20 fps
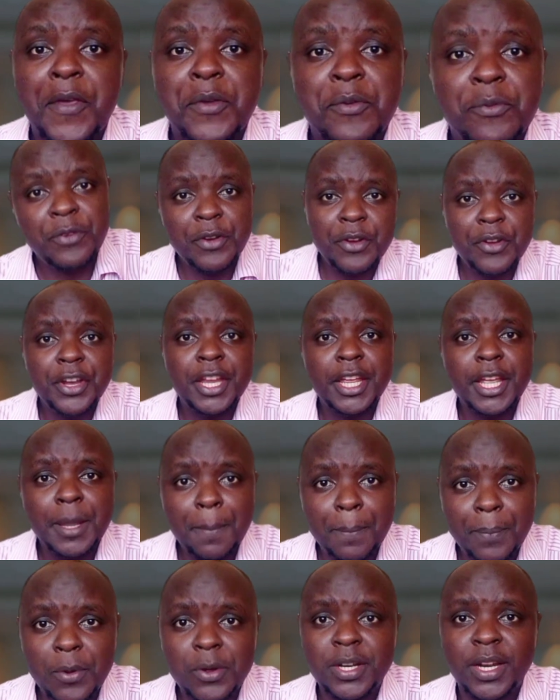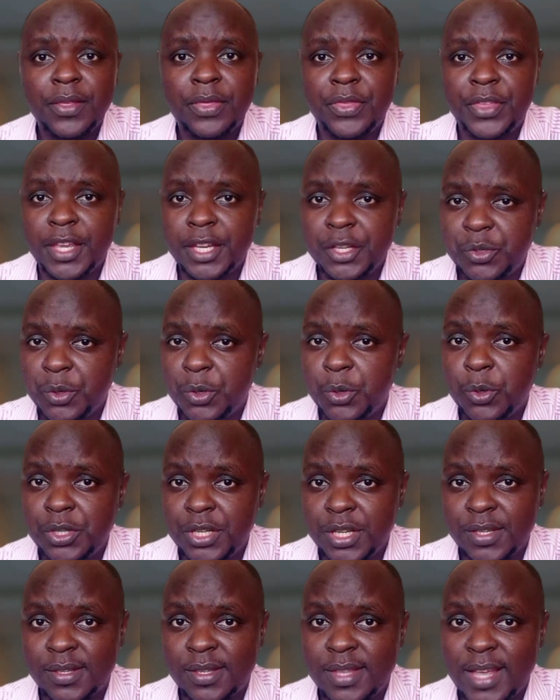Very important thing to note
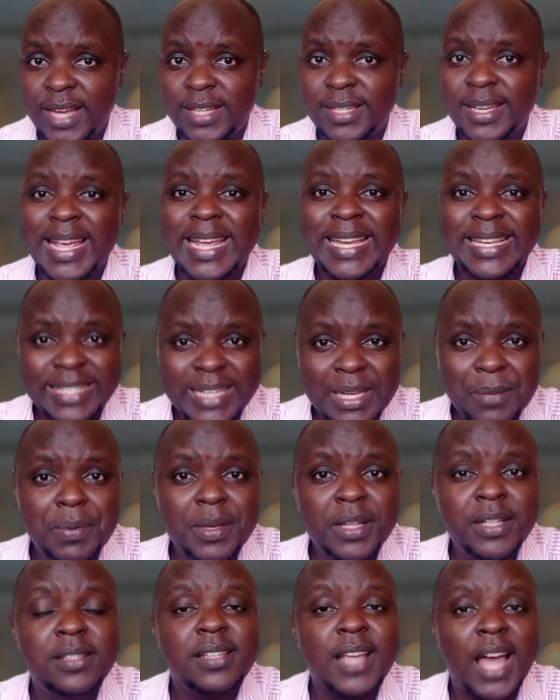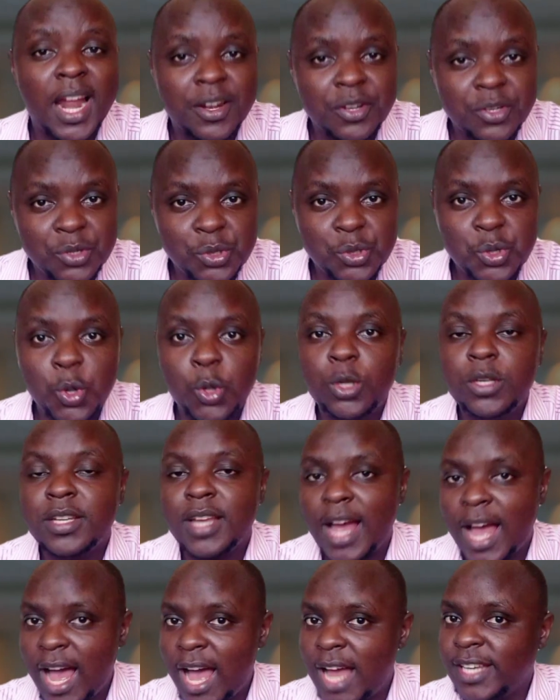is that T-bills are sold
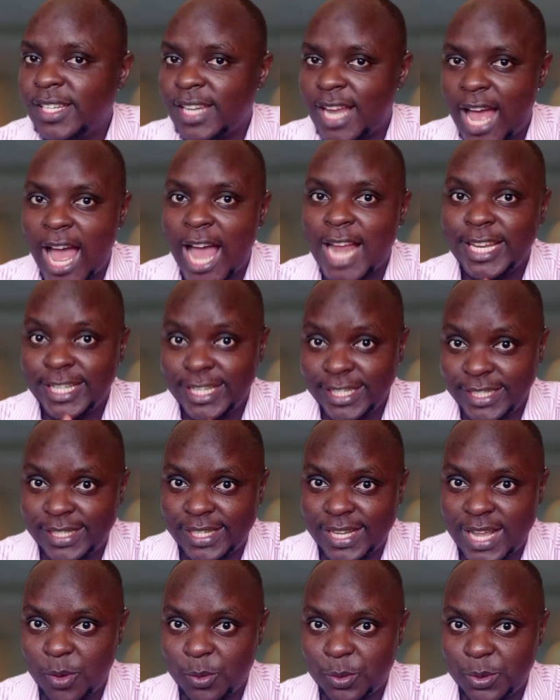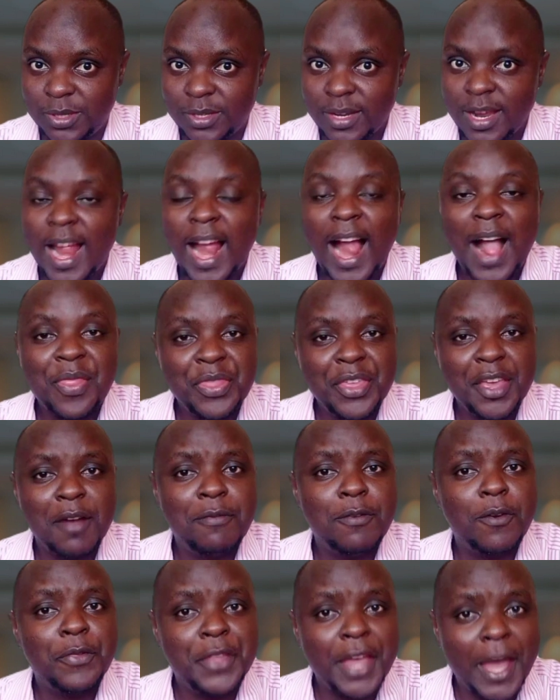at a discount. And
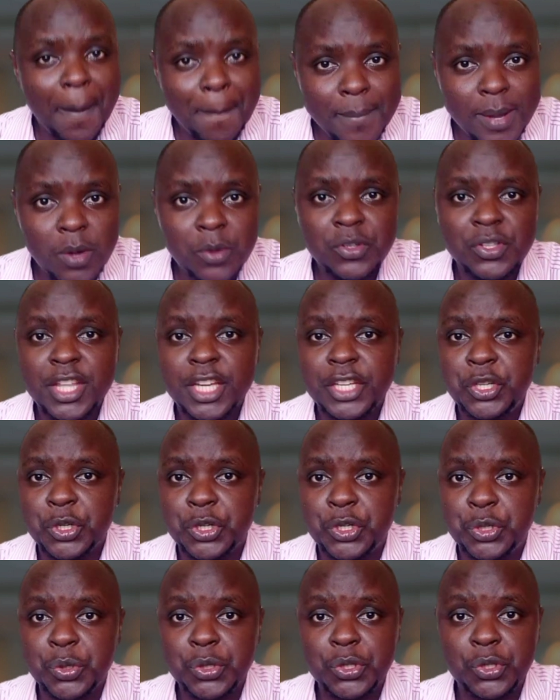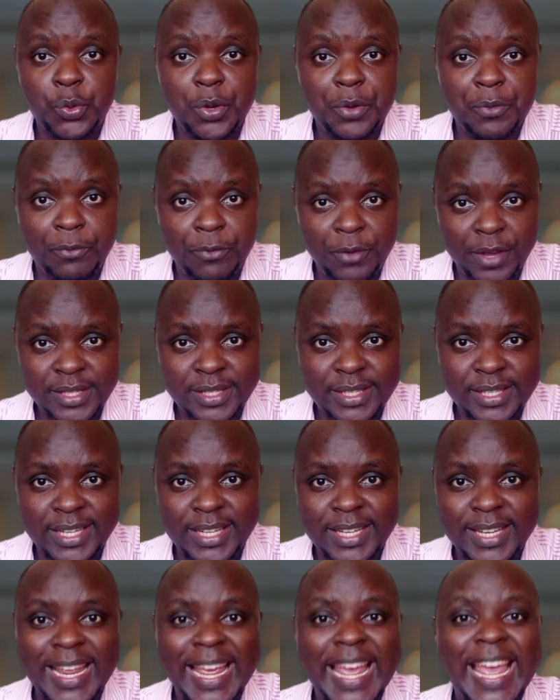therefore, the amount that you choose to invest
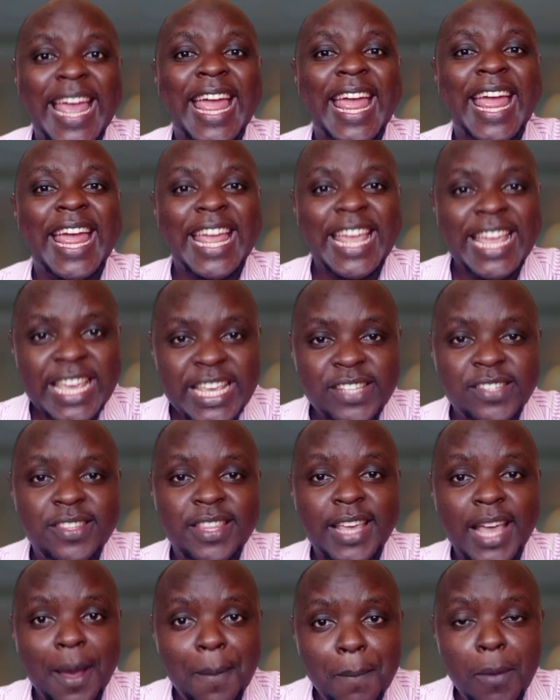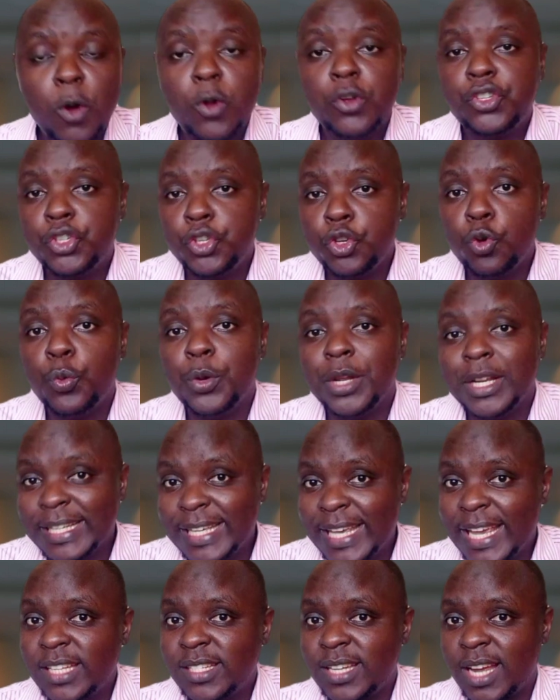in is the amount you will
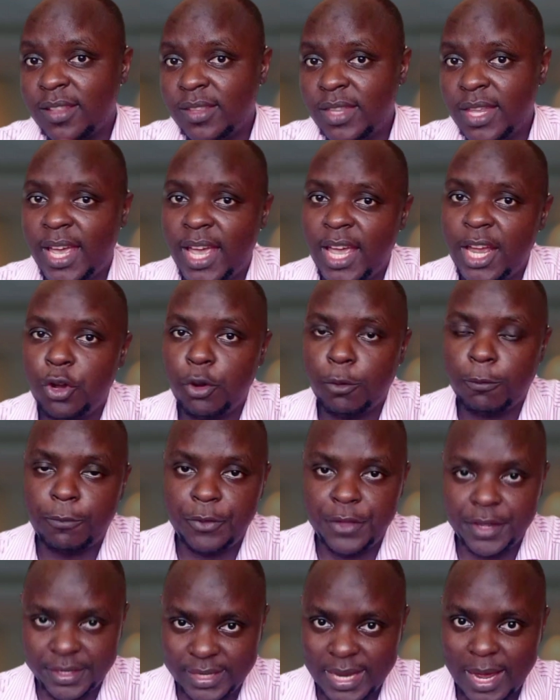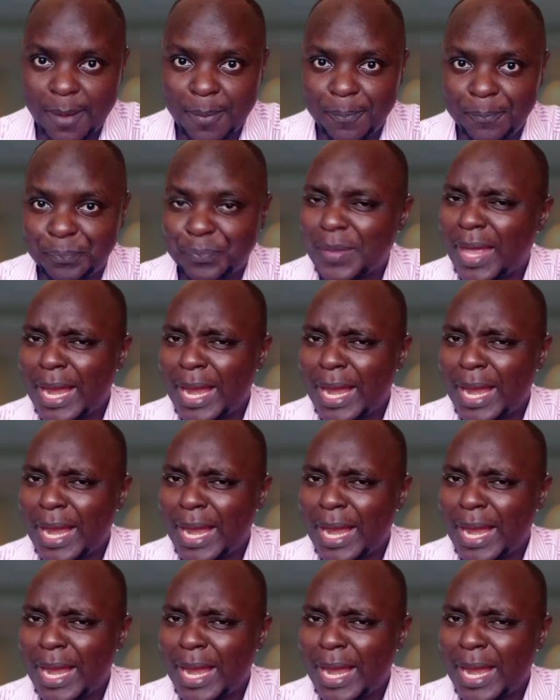get at the end of the term.